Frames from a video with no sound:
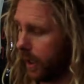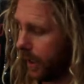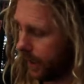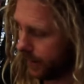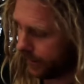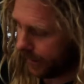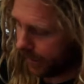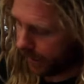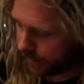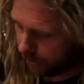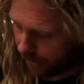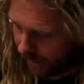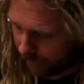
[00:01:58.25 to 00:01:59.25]
consider
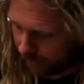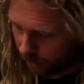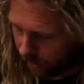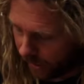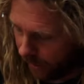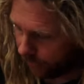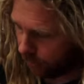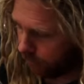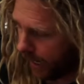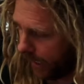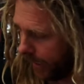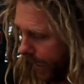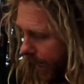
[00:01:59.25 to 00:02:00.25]
to pick a board out of the
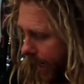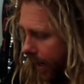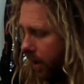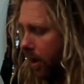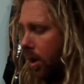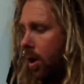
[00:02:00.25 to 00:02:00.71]
rack here.